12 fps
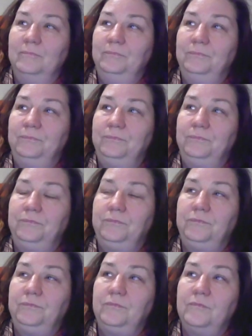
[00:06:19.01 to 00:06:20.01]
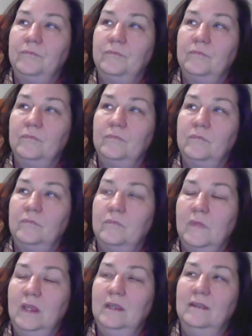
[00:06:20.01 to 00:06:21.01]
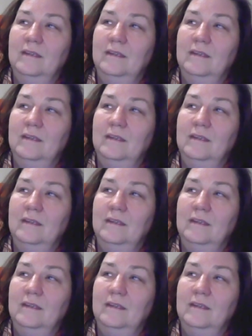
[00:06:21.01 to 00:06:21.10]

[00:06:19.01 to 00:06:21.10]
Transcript: (silence)